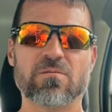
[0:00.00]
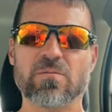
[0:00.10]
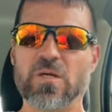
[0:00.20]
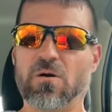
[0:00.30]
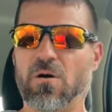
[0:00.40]

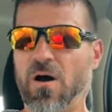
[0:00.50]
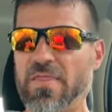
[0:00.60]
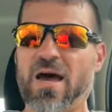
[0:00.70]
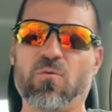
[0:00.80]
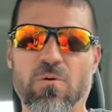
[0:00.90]
you know on
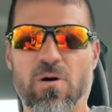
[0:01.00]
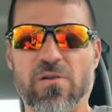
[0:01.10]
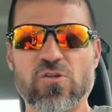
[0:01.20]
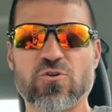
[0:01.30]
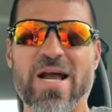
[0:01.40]
that on
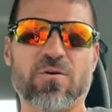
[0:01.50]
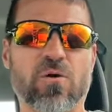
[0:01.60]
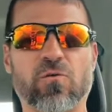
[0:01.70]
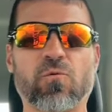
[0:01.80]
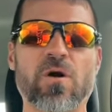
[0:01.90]
the track or
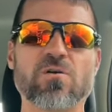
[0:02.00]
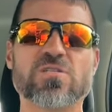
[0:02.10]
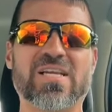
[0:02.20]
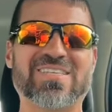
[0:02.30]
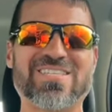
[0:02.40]
on the
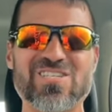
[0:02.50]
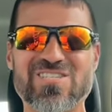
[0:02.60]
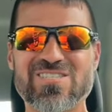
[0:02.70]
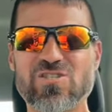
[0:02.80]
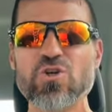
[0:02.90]
roads and it's
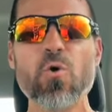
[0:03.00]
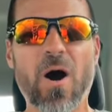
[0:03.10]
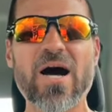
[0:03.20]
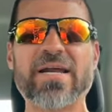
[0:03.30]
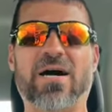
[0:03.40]
just too
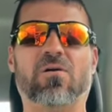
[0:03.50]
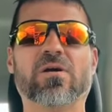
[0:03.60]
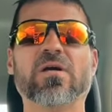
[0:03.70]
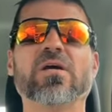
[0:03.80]
hot out